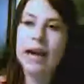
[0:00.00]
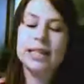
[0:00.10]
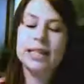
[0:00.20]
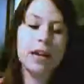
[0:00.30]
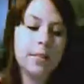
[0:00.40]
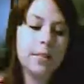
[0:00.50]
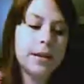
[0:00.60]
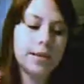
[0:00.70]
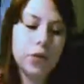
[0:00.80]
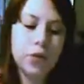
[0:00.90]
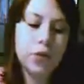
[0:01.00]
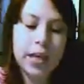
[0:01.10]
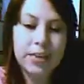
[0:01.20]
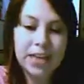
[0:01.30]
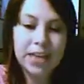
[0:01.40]
a little bit of a streaky
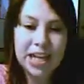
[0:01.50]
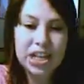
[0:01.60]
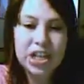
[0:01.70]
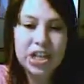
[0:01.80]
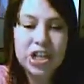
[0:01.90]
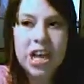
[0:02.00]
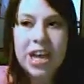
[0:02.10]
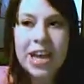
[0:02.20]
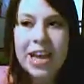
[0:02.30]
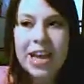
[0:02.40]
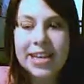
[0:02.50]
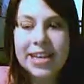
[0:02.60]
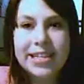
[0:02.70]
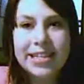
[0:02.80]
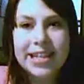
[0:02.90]
finish.
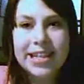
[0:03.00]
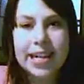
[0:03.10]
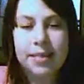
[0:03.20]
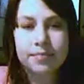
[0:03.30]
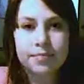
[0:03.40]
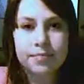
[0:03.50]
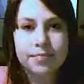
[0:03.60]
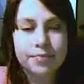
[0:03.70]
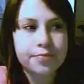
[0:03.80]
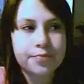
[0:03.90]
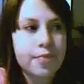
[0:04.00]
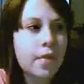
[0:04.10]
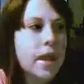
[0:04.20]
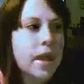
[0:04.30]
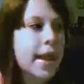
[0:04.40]
And, um,
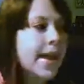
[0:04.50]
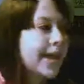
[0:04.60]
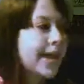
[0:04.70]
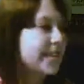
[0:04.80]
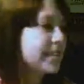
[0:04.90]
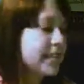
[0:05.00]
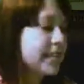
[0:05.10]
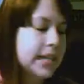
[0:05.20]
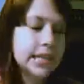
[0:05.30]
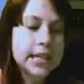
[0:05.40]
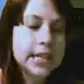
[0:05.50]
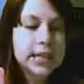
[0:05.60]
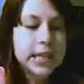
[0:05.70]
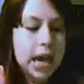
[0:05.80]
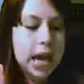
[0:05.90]
it doesn't
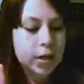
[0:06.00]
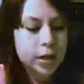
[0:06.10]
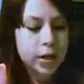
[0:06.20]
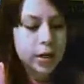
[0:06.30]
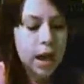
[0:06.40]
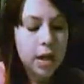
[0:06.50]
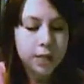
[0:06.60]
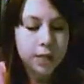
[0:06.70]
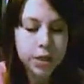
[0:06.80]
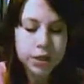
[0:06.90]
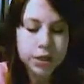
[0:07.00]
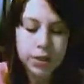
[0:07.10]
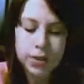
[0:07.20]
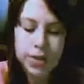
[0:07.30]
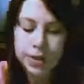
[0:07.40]
have the coverage
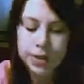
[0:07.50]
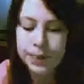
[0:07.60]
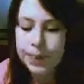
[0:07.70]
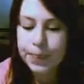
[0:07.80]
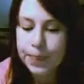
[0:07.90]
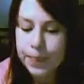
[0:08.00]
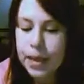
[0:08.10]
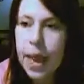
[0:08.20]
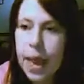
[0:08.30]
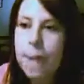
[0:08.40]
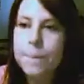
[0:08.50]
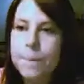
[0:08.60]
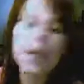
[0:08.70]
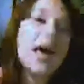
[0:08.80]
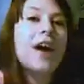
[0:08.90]
really but
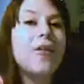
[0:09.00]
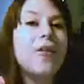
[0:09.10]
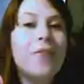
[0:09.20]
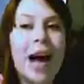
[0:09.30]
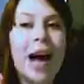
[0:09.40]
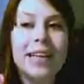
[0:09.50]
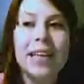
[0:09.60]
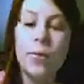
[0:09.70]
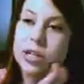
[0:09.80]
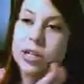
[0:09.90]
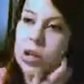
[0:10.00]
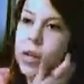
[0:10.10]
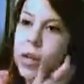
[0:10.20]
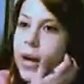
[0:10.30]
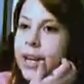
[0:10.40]
Elf has a $1
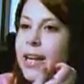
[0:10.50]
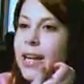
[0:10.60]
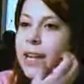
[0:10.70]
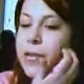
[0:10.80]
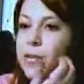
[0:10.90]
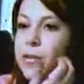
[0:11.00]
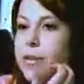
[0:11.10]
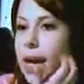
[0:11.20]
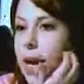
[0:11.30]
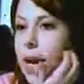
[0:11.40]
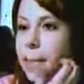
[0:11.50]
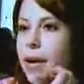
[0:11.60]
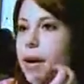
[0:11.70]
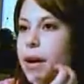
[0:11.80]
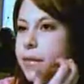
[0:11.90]
one, and if you sign up,
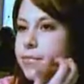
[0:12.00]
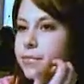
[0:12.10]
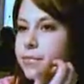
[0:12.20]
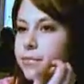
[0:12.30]
um,